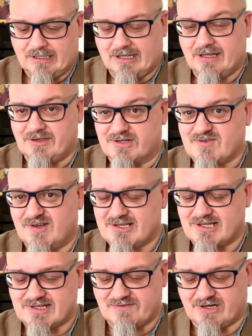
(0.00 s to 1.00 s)
there's
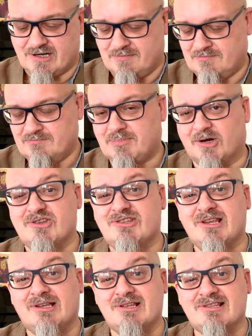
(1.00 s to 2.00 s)
reasons for
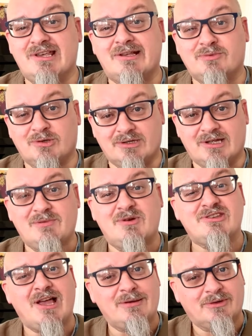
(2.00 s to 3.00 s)
purchasing said wool,
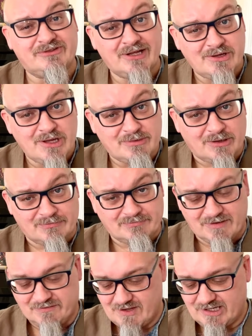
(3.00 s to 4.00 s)
which I will tell you about
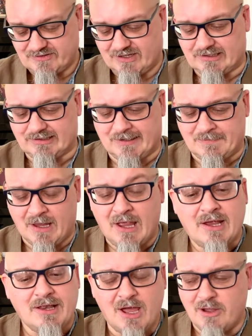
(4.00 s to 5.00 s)
very directly.
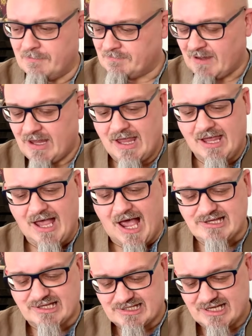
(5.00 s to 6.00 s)
Now,
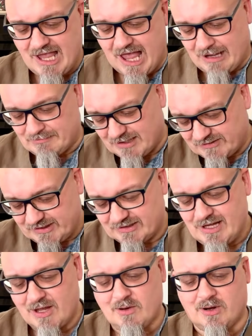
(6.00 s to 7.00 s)
as I say, I'm knitting
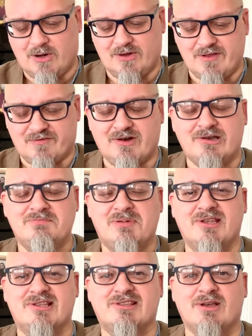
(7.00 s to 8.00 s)
now on the front
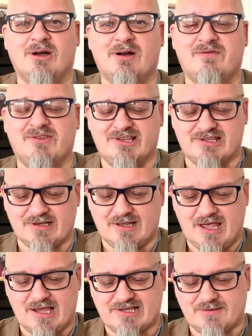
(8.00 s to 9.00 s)
piece of this
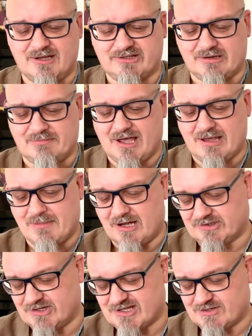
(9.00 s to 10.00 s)
sweater by
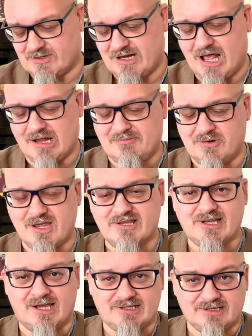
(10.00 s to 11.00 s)
Martin Story. I'll put the
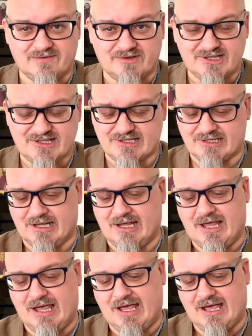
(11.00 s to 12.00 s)
title of this
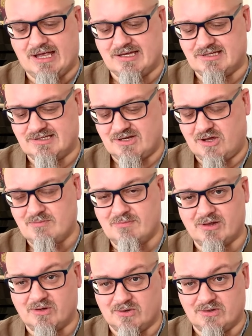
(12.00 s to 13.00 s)
down
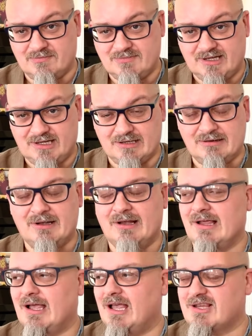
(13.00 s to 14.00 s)
below here,
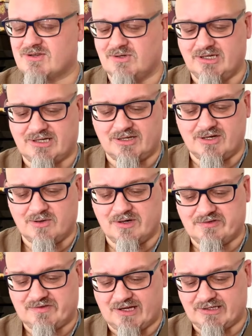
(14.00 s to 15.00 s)
so you can go
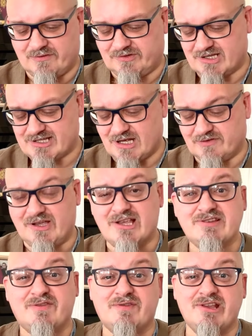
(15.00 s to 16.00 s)
and find it for yourself. It is
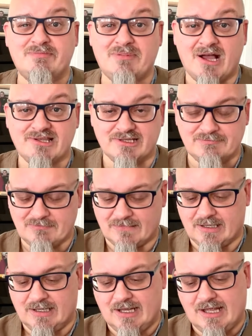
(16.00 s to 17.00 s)
a free pattern,
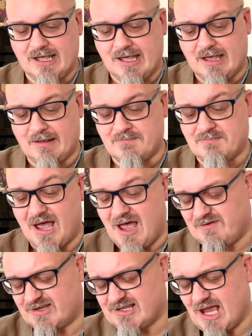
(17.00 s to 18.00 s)
but I
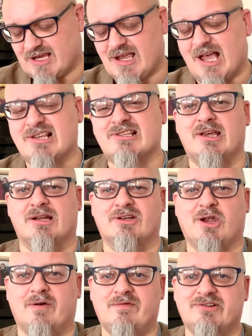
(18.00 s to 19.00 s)
have a certain
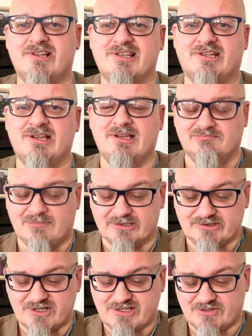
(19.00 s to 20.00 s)
confidence in it.
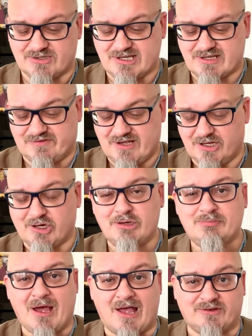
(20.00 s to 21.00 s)
Martin Story is a very
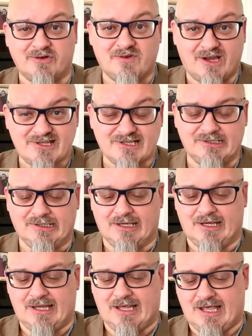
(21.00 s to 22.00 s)
good pattern writer,
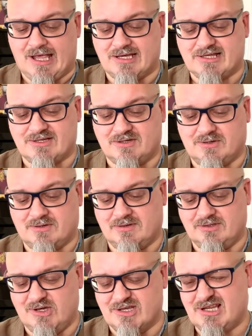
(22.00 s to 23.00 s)
so
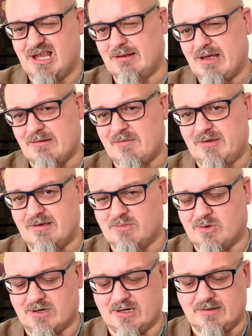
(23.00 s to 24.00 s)
usually I'm a bit
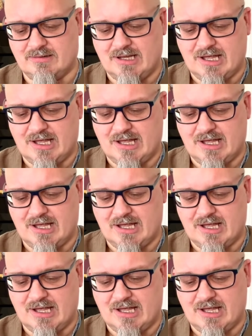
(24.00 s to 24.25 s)
more